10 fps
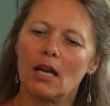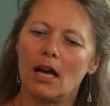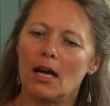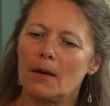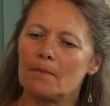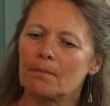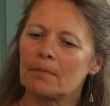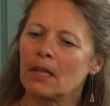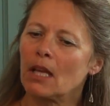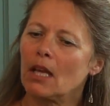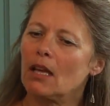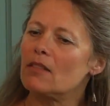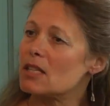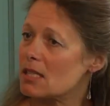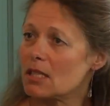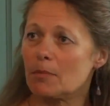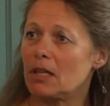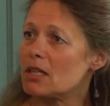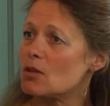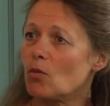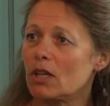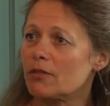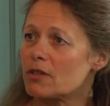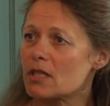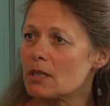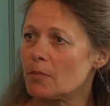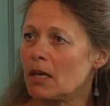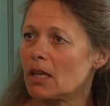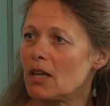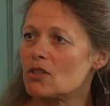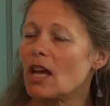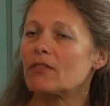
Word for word: Um, the sleeping, it's a wonderful sleep medication.